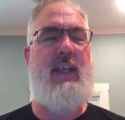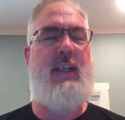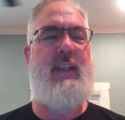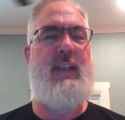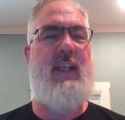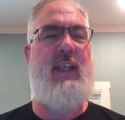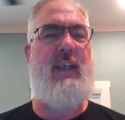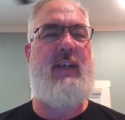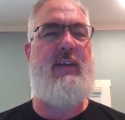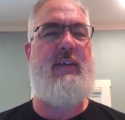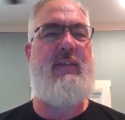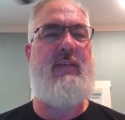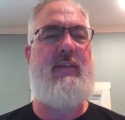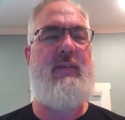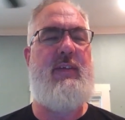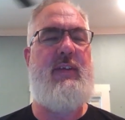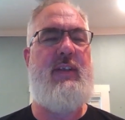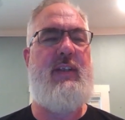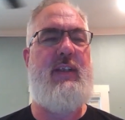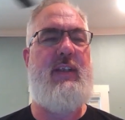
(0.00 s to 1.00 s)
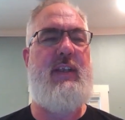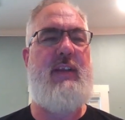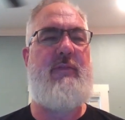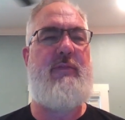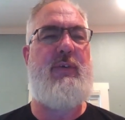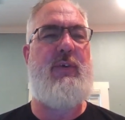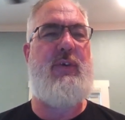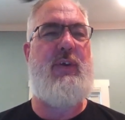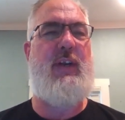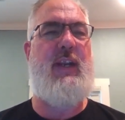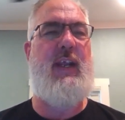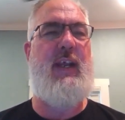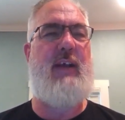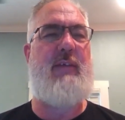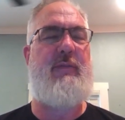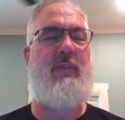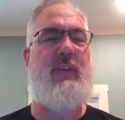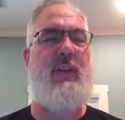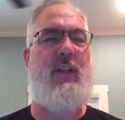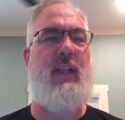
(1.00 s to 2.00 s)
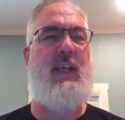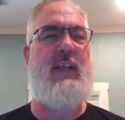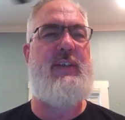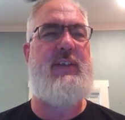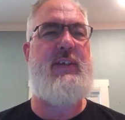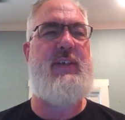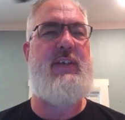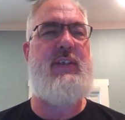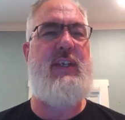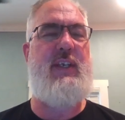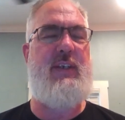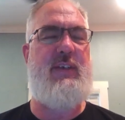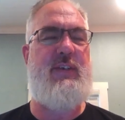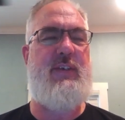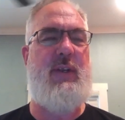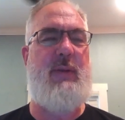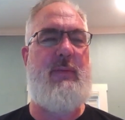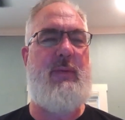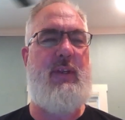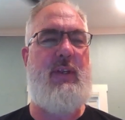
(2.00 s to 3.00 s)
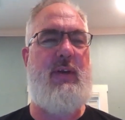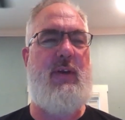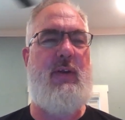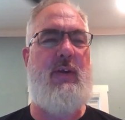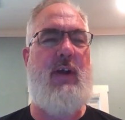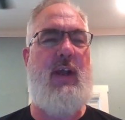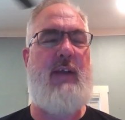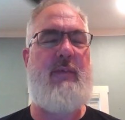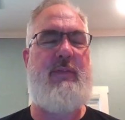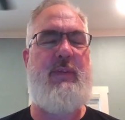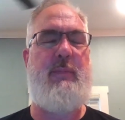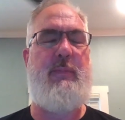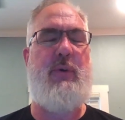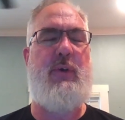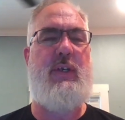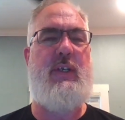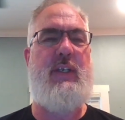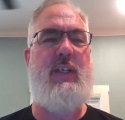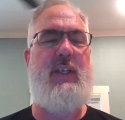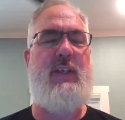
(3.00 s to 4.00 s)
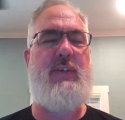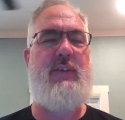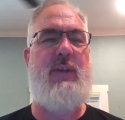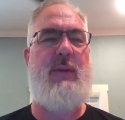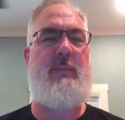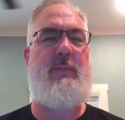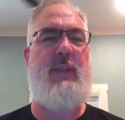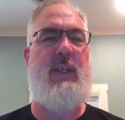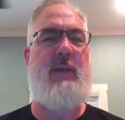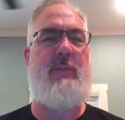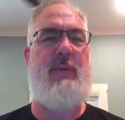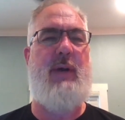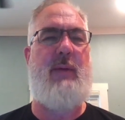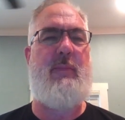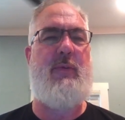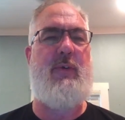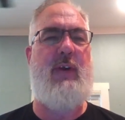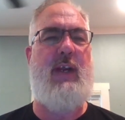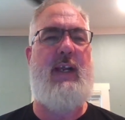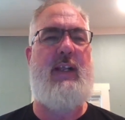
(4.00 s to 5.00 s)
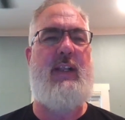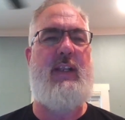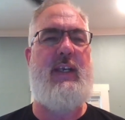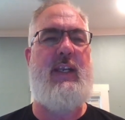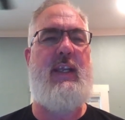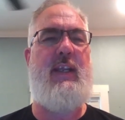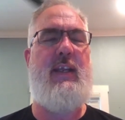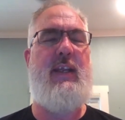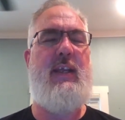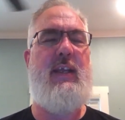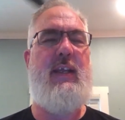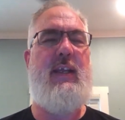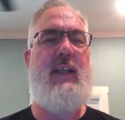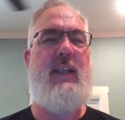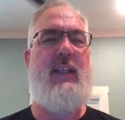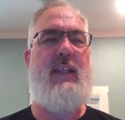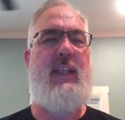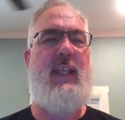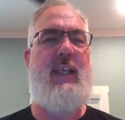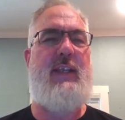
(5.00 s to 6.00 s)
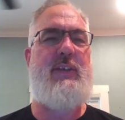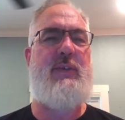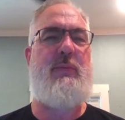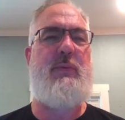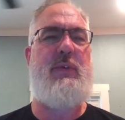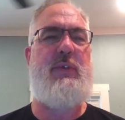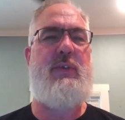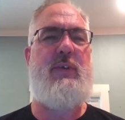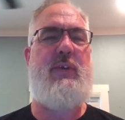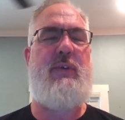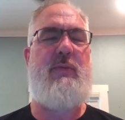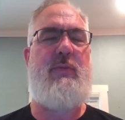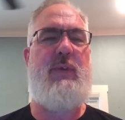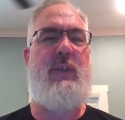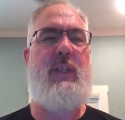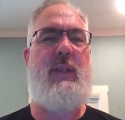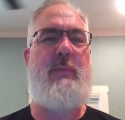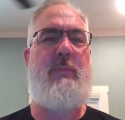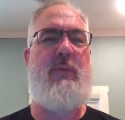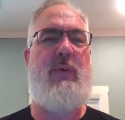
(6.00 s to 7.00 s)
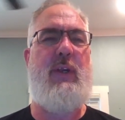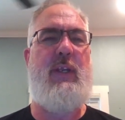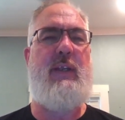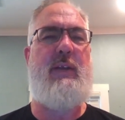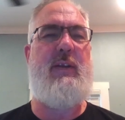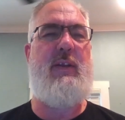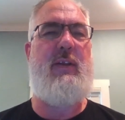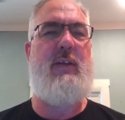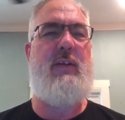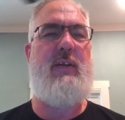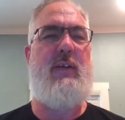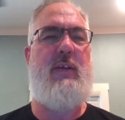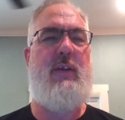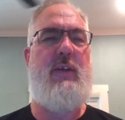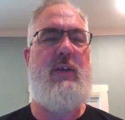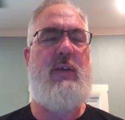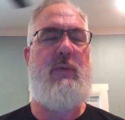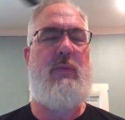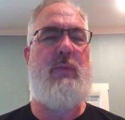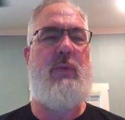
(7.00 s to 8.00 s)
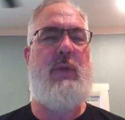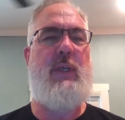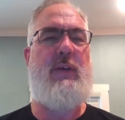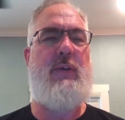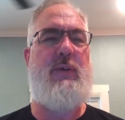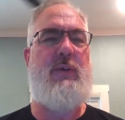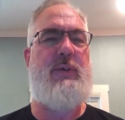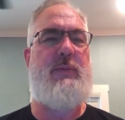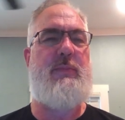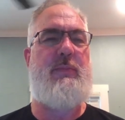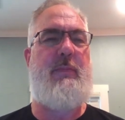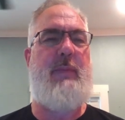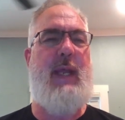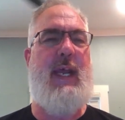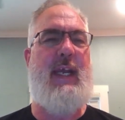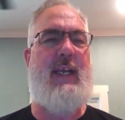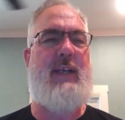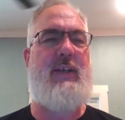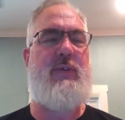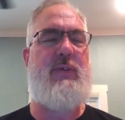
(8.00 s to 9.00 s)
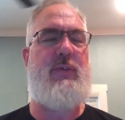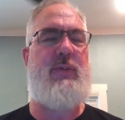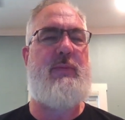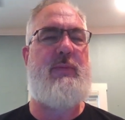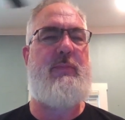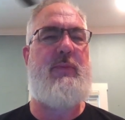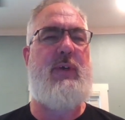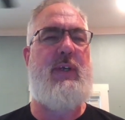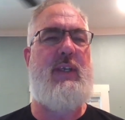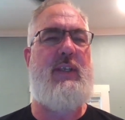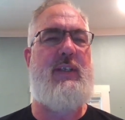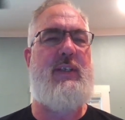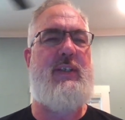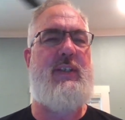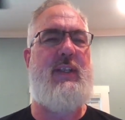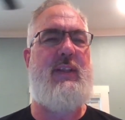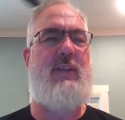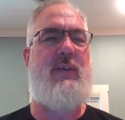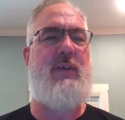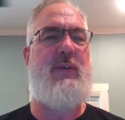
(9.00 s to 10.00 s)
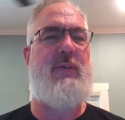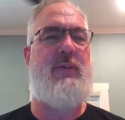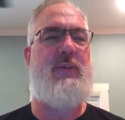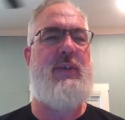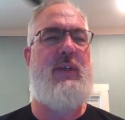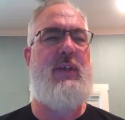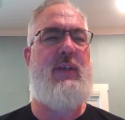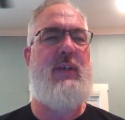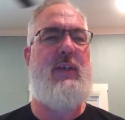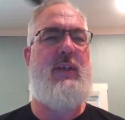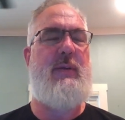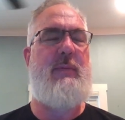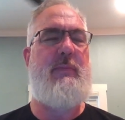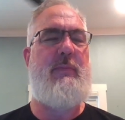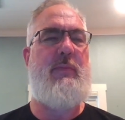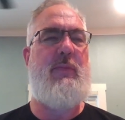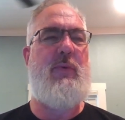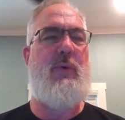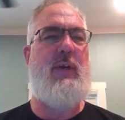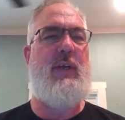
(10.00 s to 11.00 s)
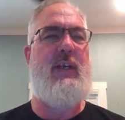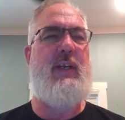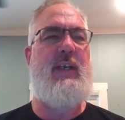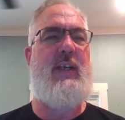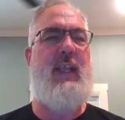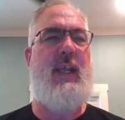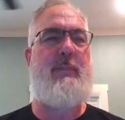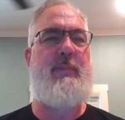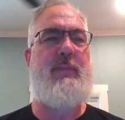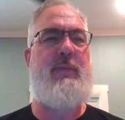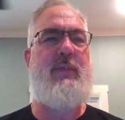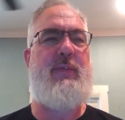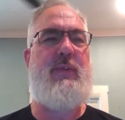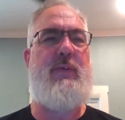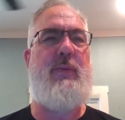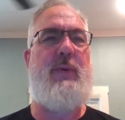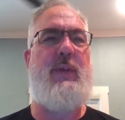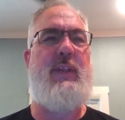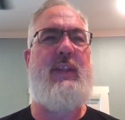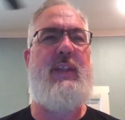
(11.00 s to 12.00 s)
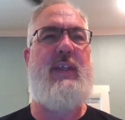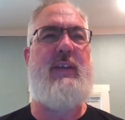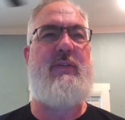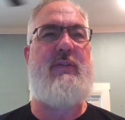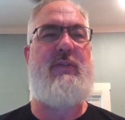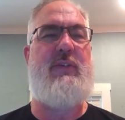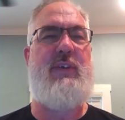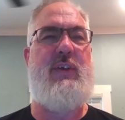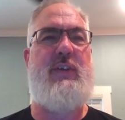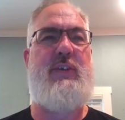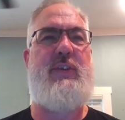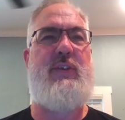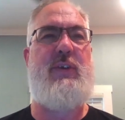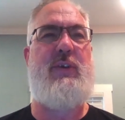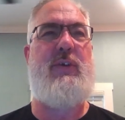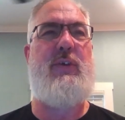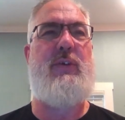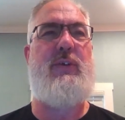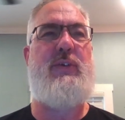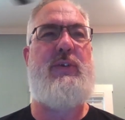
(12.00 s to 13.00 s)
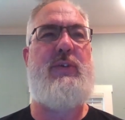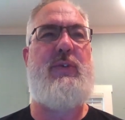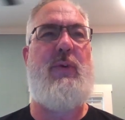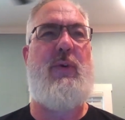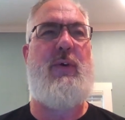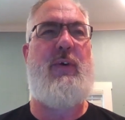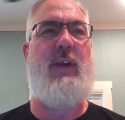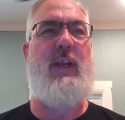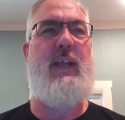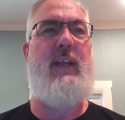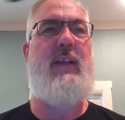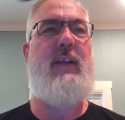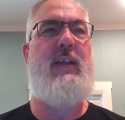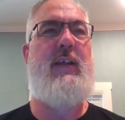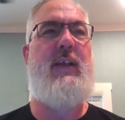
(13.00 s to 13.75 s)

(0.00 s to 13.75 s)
And then if you're going to have the lesson teach some, have the book teach something about morality, that's what's going to really bring readers back to the book, is that there's more depth to it than just a good story.